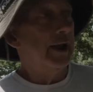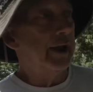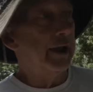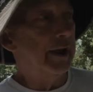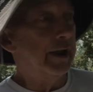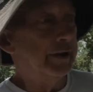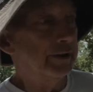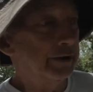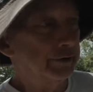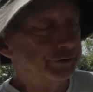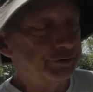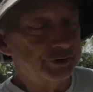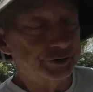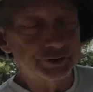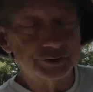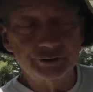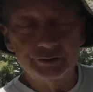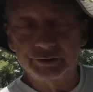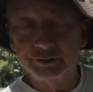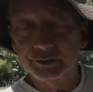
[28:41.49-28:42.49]
and it
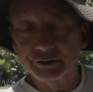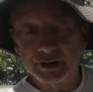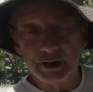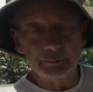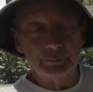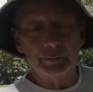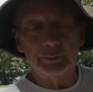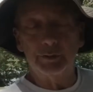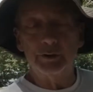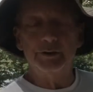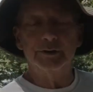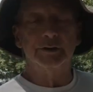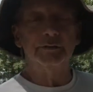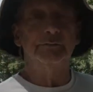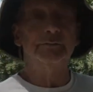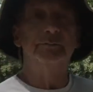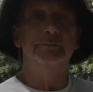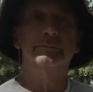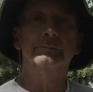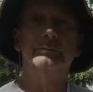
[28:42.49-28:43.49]
just came up on you.
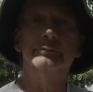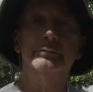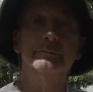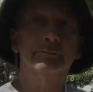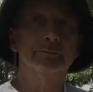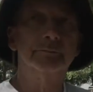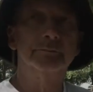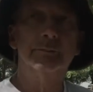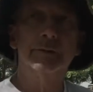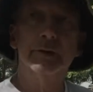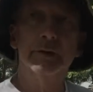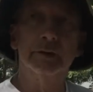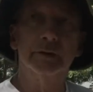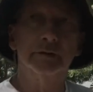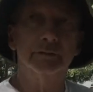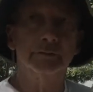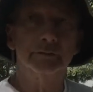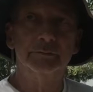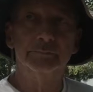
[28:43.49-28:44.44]
You